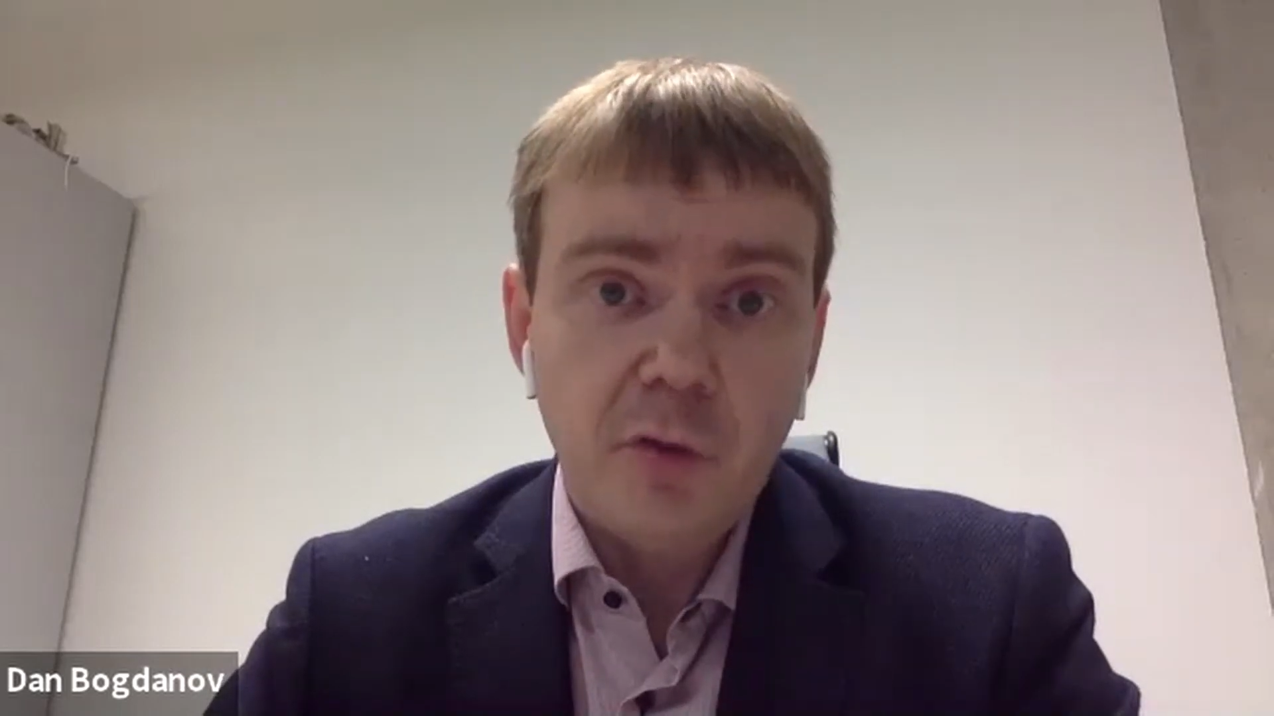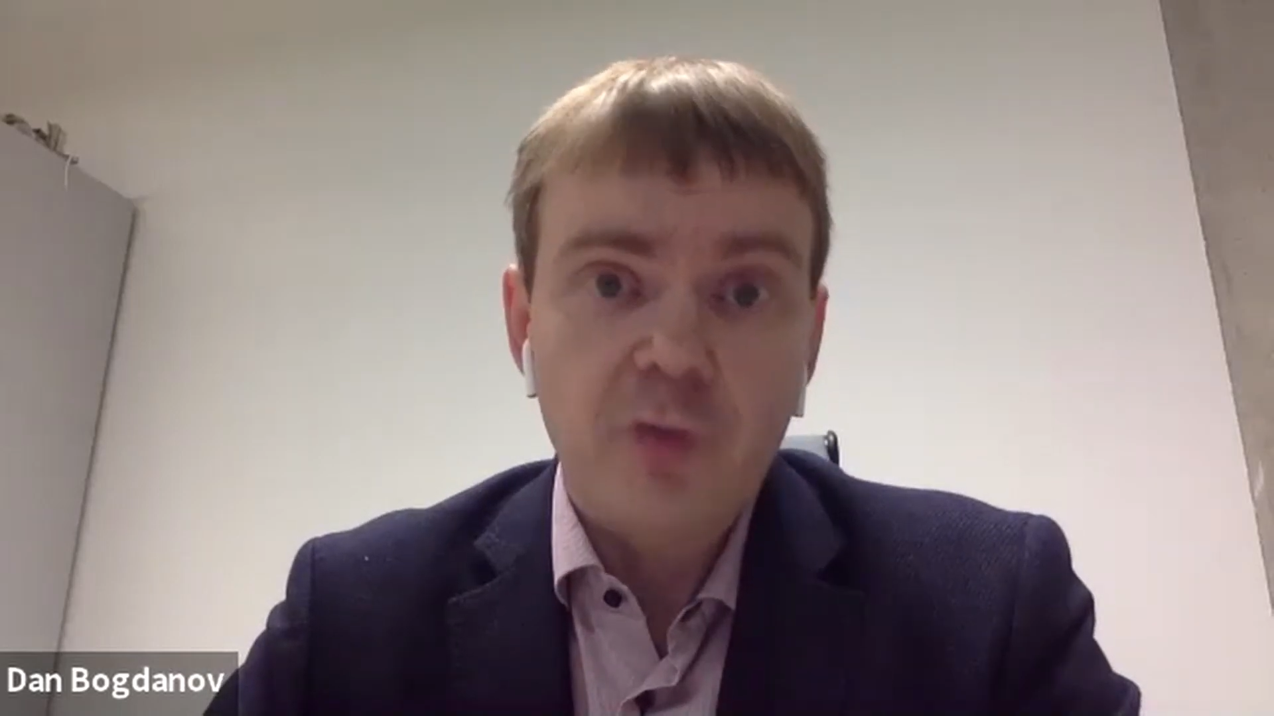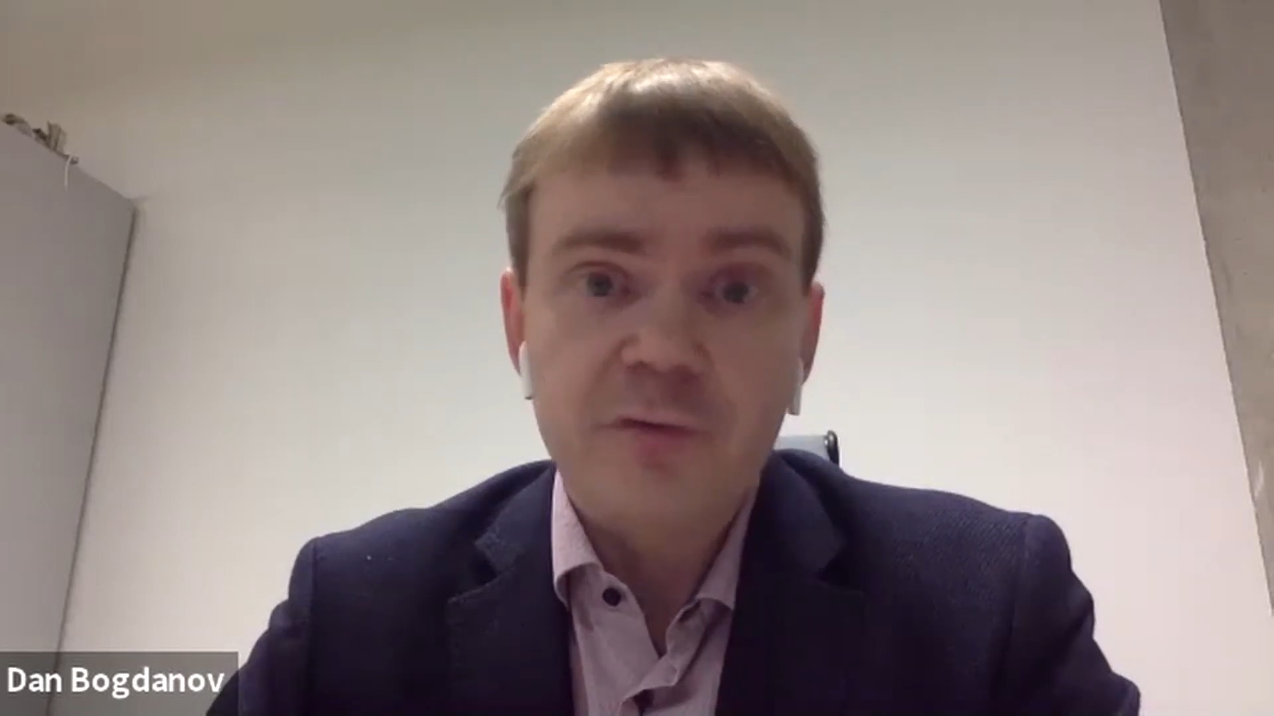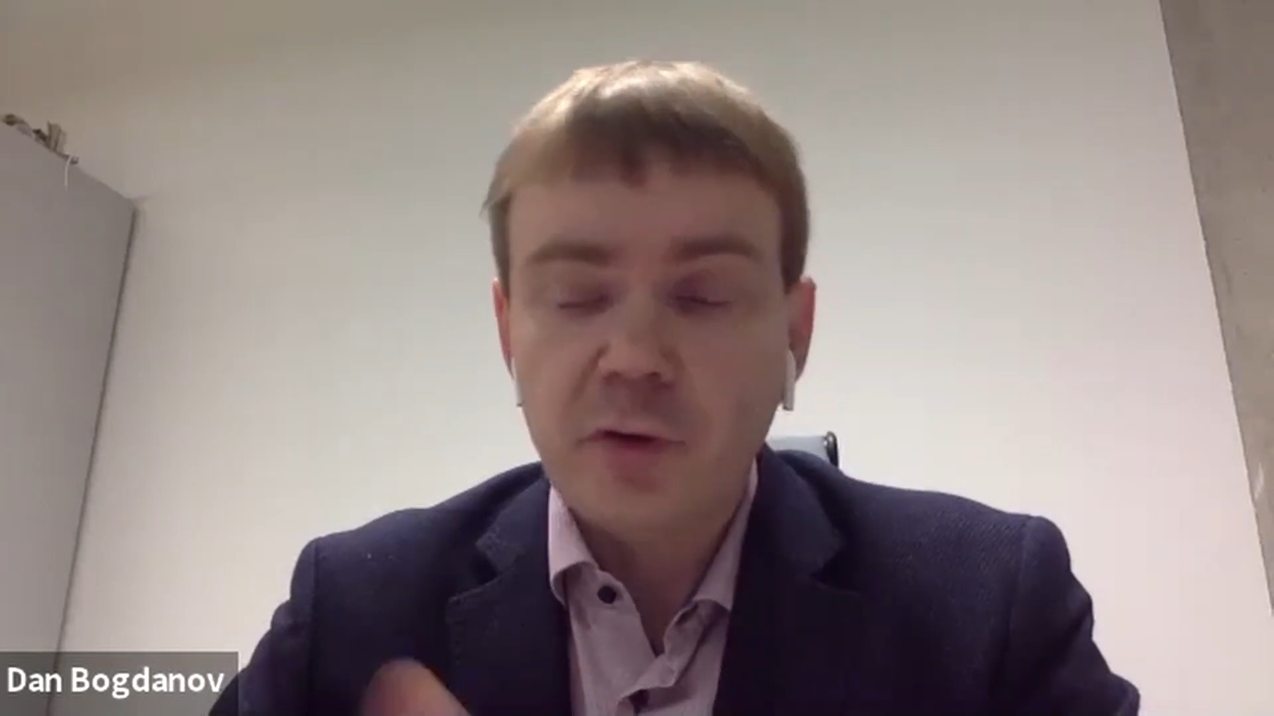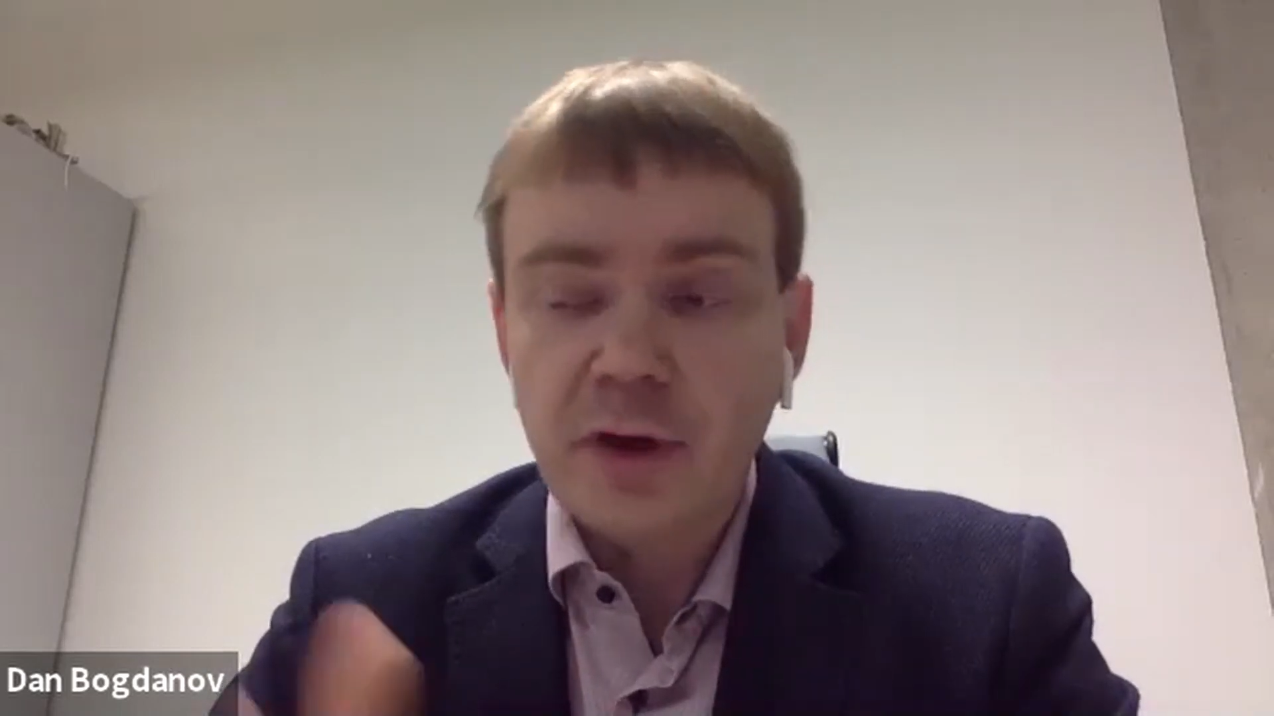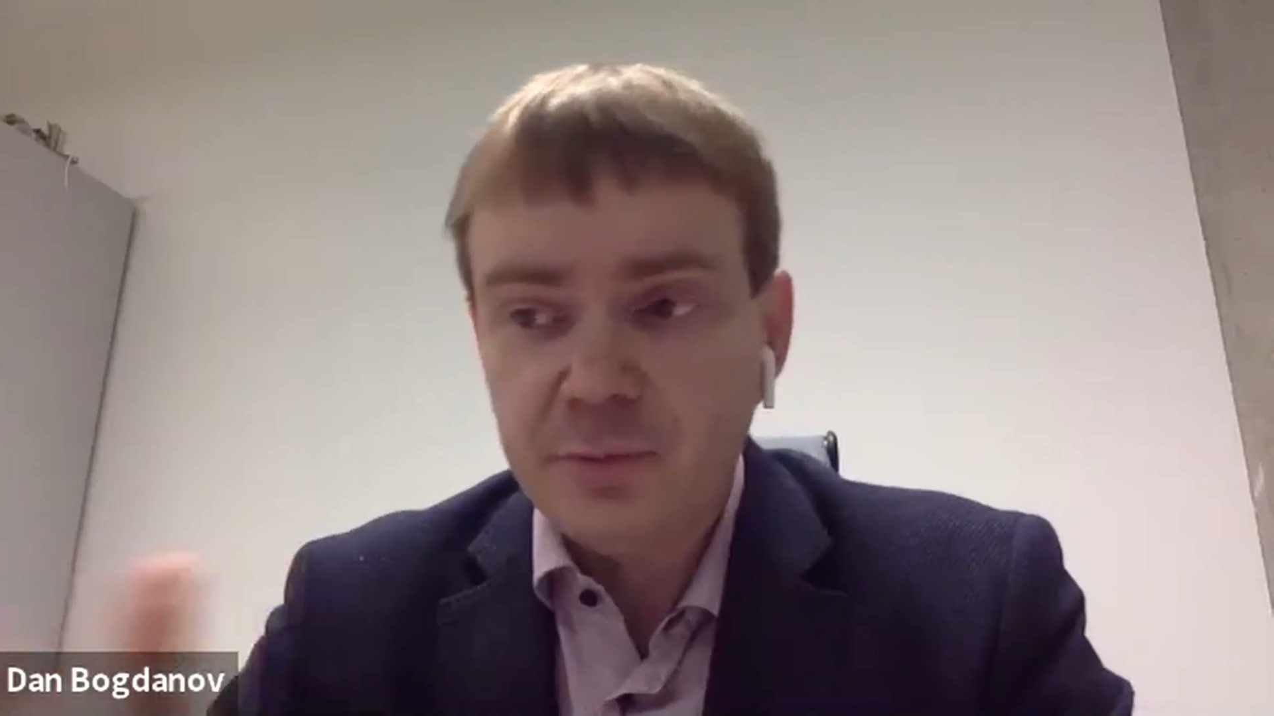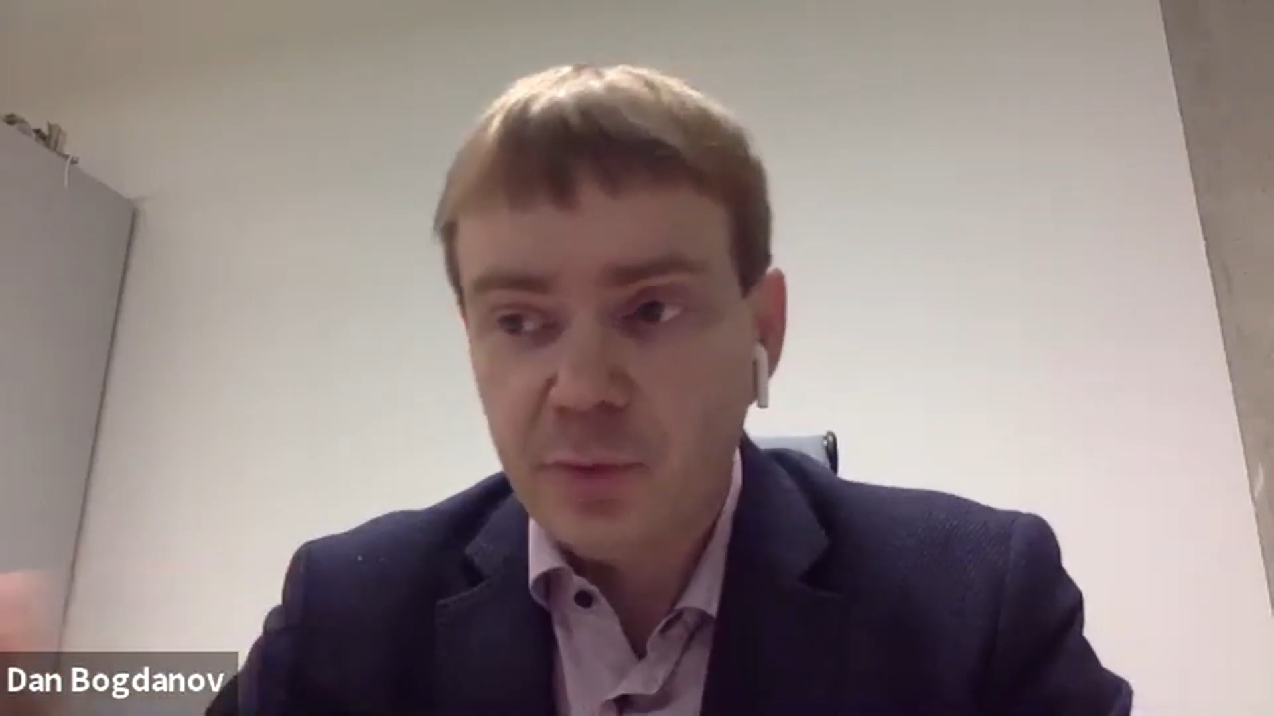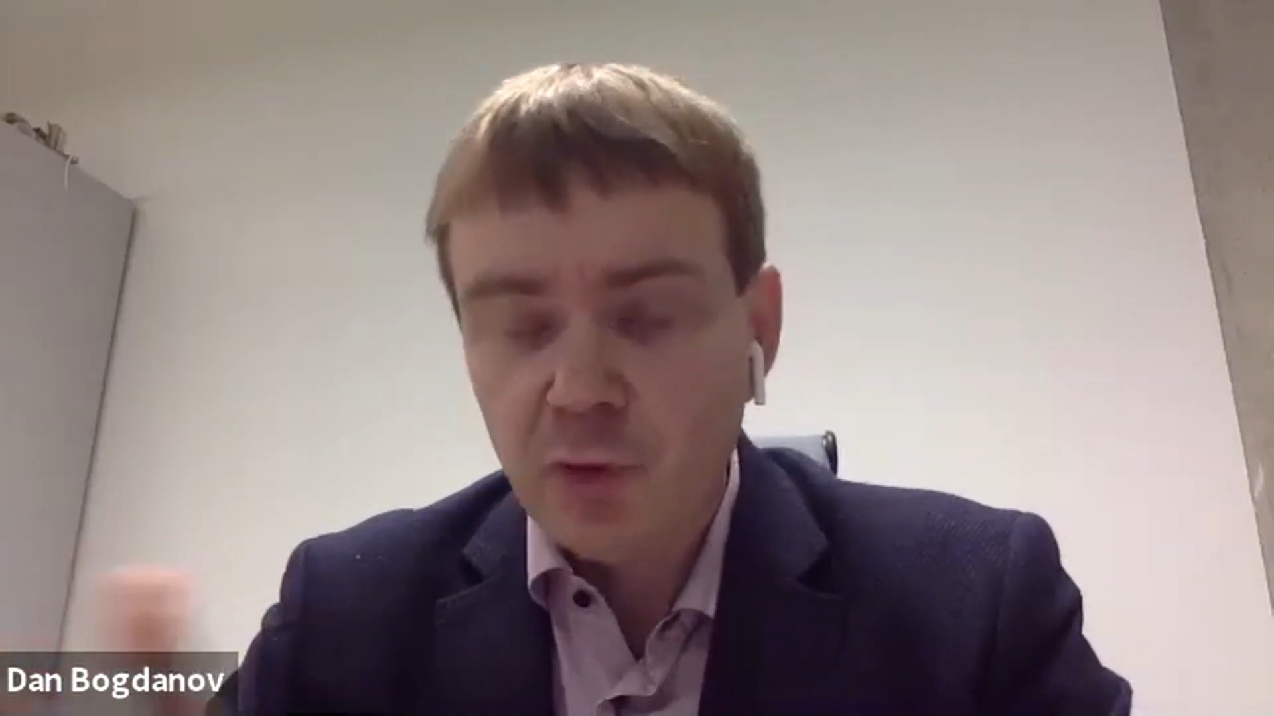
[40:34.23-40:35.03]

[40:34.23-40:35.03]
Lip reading: So if you get